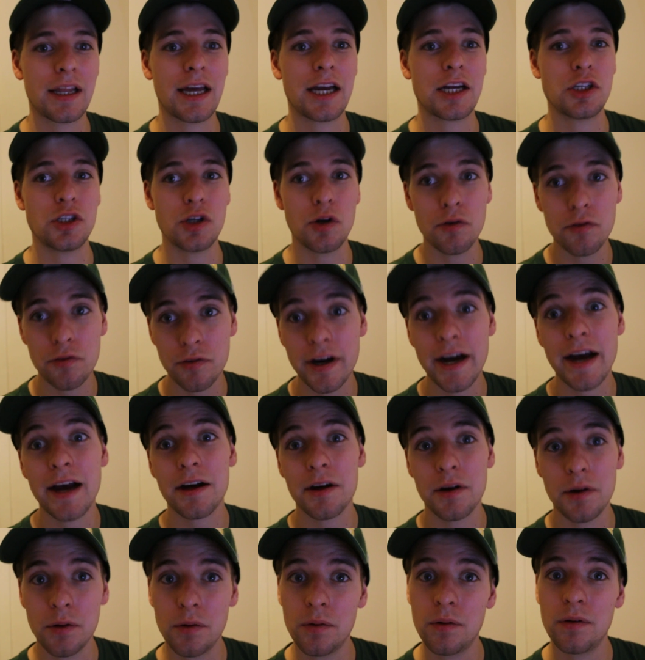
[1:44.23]
like Joe
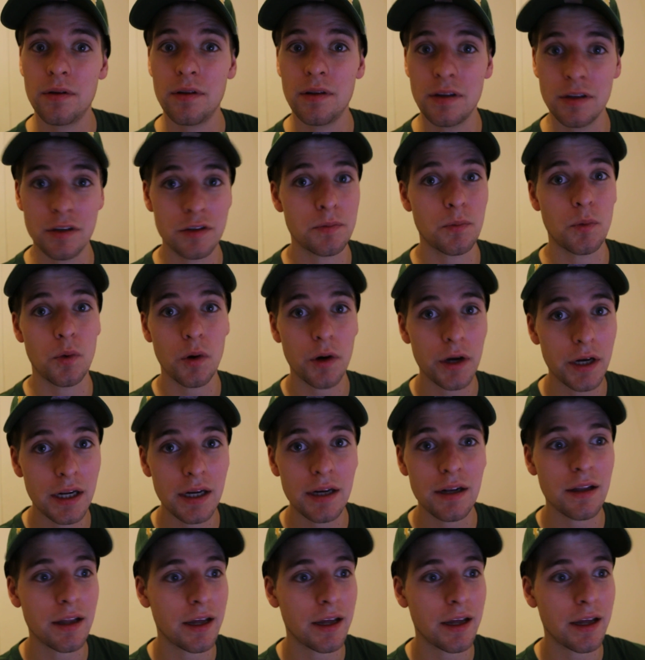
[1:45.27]
Flacco this morning.